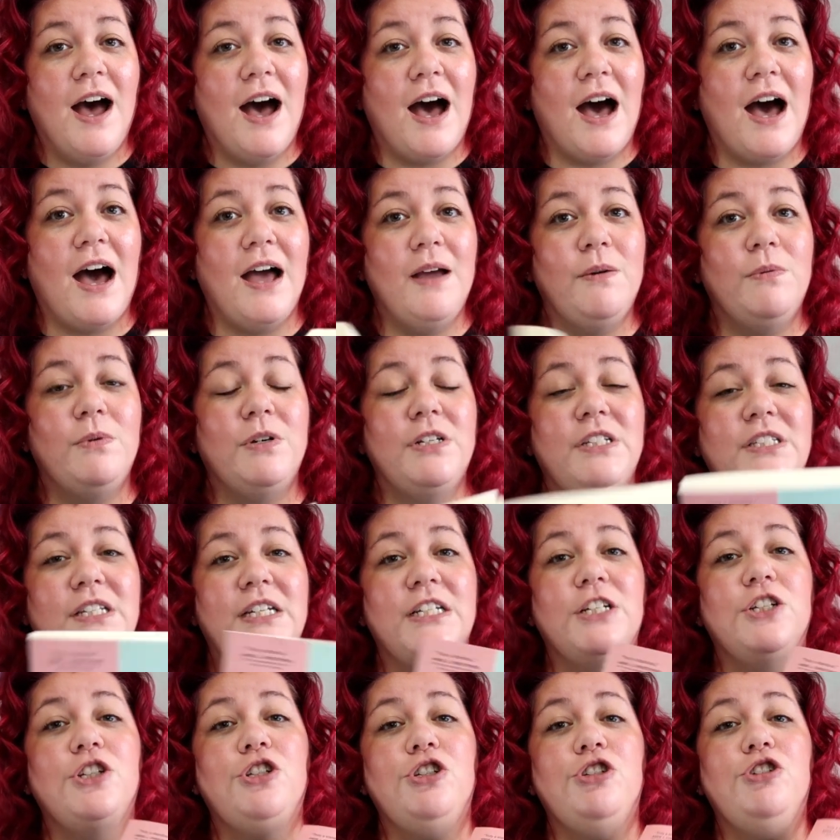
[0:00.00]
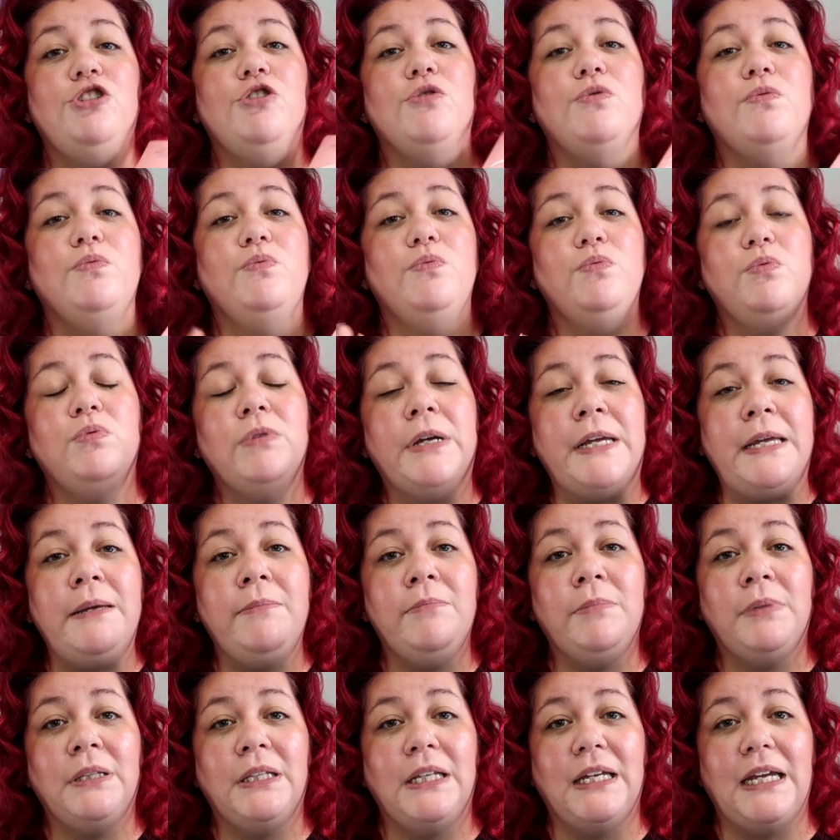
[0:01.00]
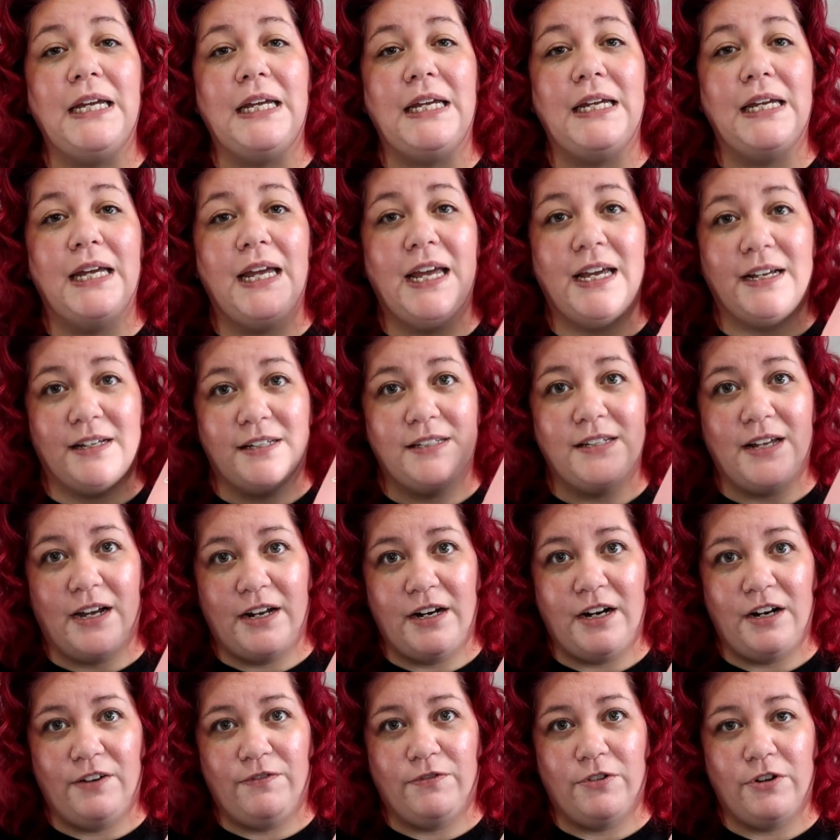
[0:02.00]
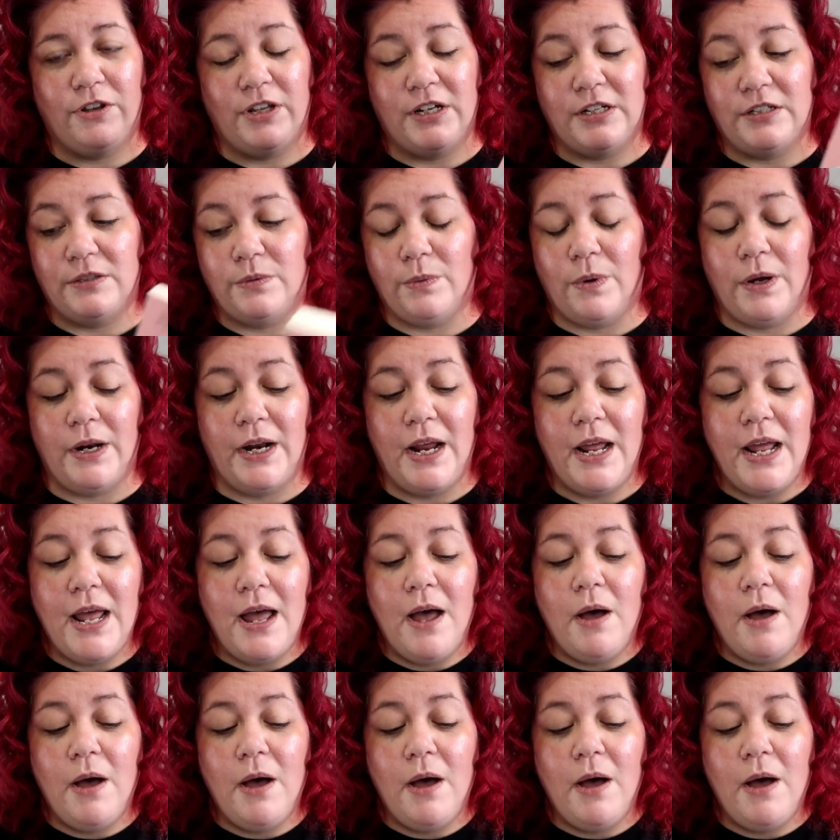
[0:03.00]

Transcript: I was extremely excited for this one.